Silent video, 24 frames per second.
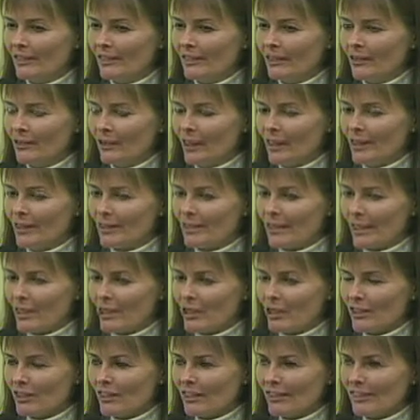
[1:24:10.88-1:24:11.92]
create a
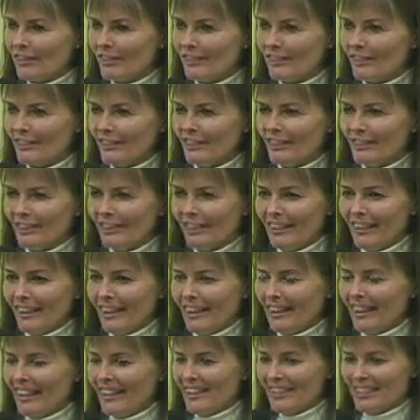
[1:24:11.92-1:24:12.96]
session,
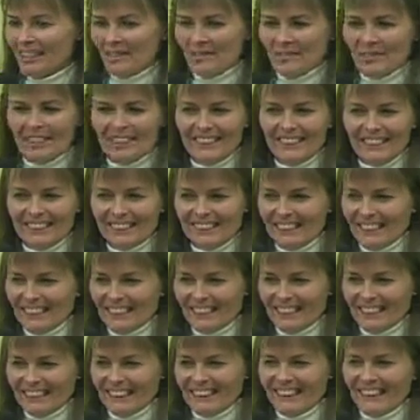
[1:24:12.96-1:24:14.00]
and then something, like,
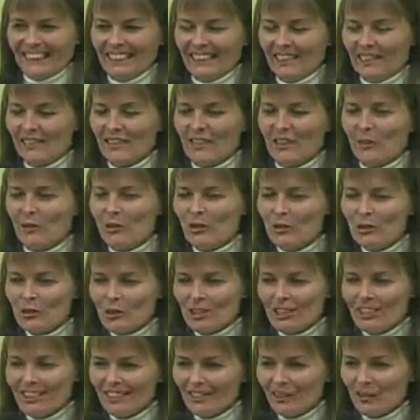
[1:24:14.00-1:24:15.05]
you know,
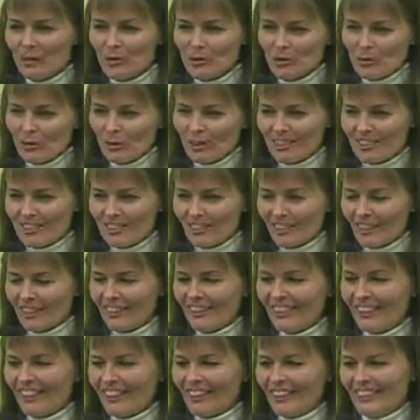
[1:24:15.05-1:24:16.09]
usually those ones are
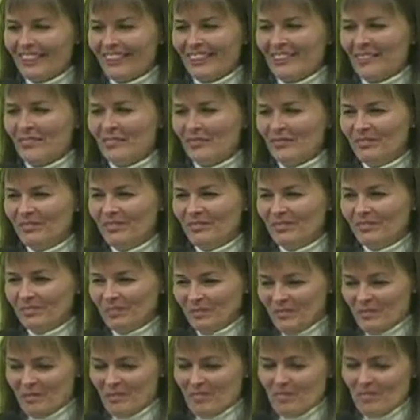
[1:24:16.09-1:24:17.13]

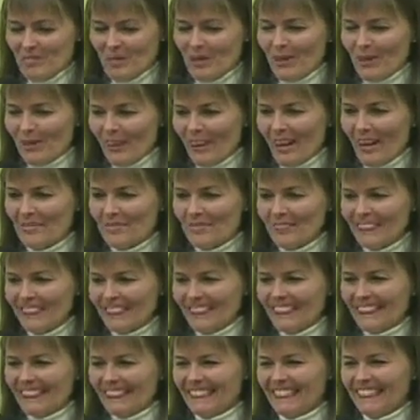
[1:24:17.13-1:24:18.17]
bigger
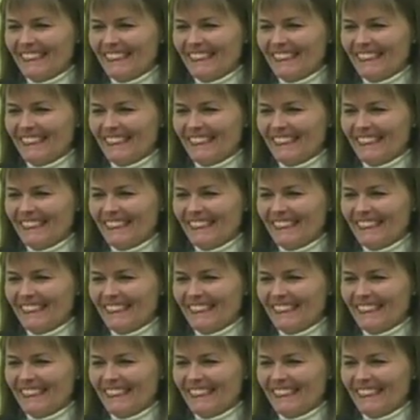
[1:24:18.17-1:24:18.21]
happenings,